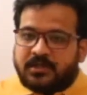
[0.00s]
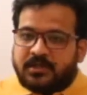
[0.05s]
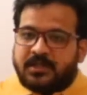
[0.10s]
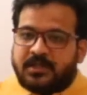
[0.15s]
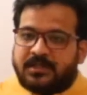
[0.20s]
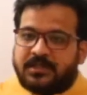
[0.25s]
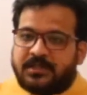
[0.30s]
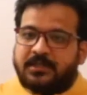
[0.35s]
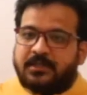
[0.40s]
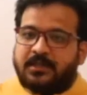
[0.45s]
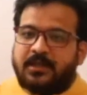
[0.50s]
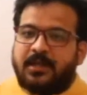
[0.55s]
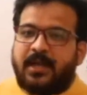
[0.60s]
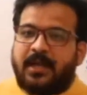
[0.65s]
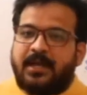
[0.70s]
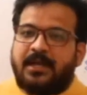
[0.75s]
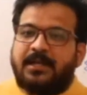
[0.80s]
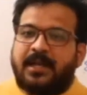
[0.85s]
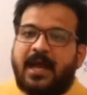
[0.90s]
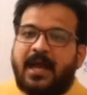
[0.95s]
this
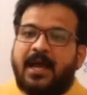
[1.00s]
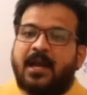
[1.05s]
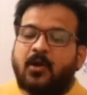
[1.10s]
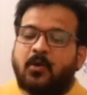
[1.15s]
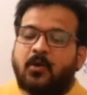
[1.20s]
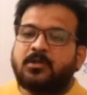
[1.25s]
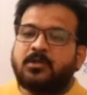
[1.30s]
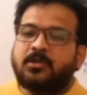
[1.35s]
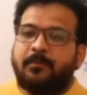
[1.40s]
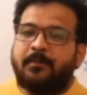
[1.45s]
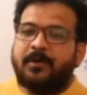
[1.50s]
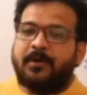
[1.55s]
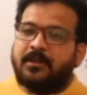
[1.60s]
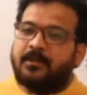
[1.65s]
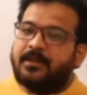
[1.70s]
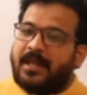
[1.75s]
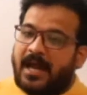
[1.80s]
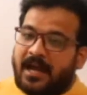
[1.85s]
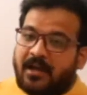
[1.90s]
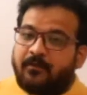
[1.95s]
entire concept
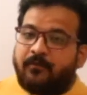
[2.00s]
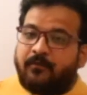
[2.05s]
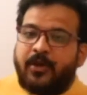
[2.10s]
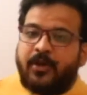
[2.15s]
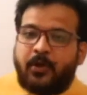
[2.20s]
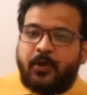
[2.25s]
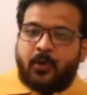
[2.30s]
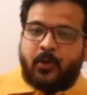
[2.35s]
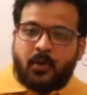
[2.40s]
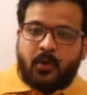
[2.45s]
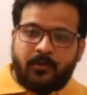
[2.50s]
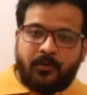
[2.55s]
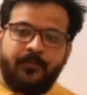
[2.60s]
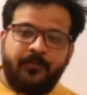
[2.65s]
in that video.